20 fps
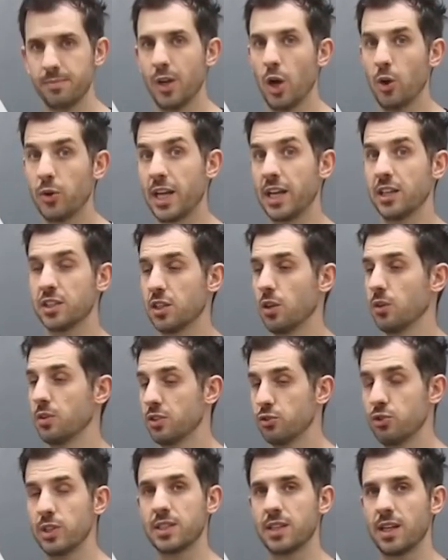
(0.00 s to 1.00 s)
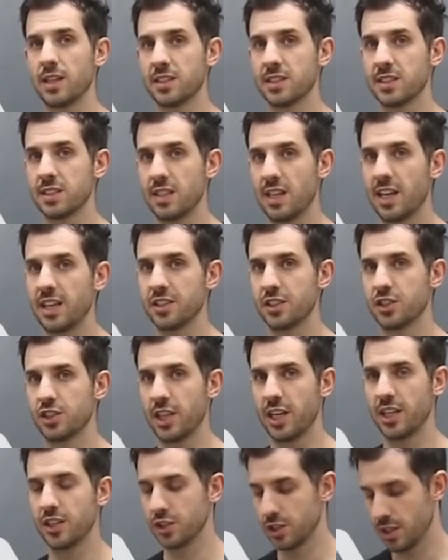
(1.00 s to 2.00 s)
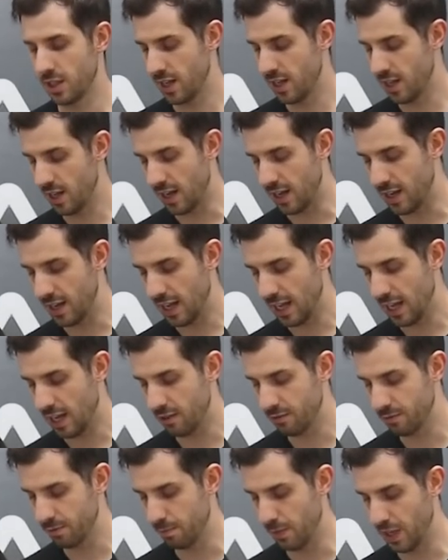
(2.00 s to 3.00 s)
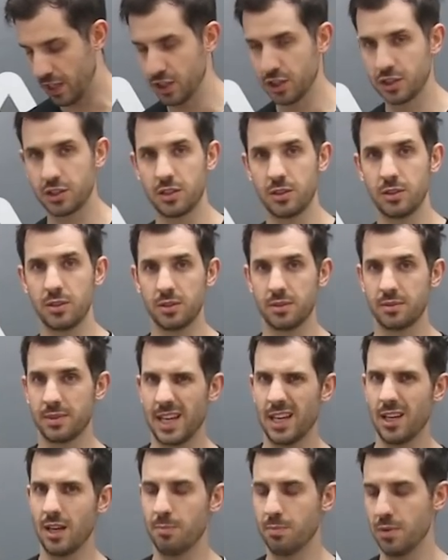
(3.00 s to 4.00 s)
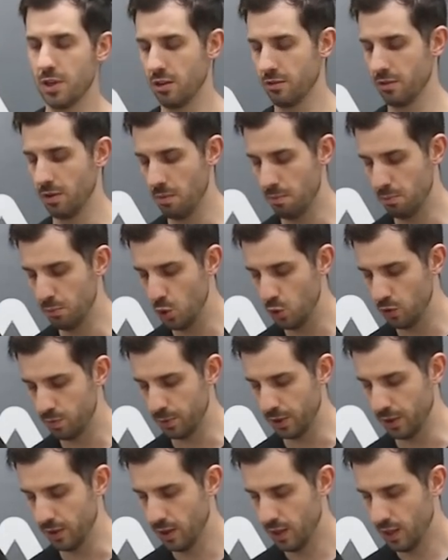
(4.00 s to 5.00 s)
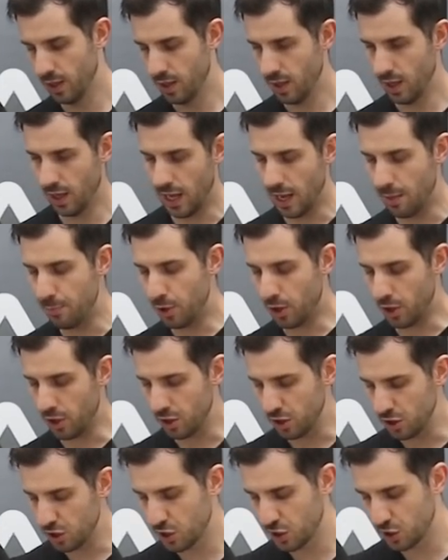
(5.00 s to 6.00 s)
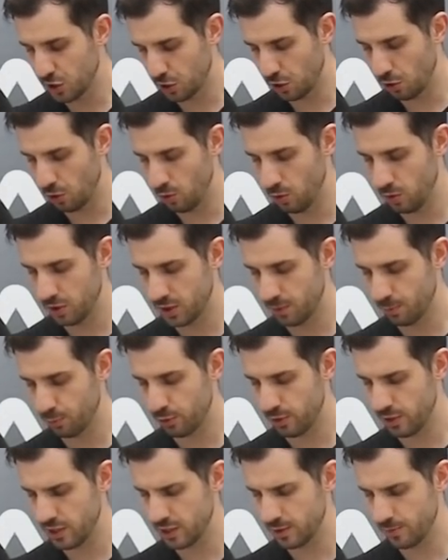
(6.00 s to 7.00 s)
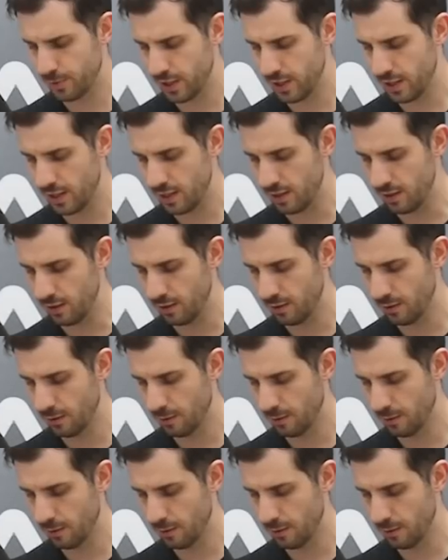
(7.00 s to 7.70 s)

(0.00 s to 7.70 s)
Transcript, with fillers: Okay, so there is a slight change there. I have managed to get a bit of movement. I'm not so surprised by that.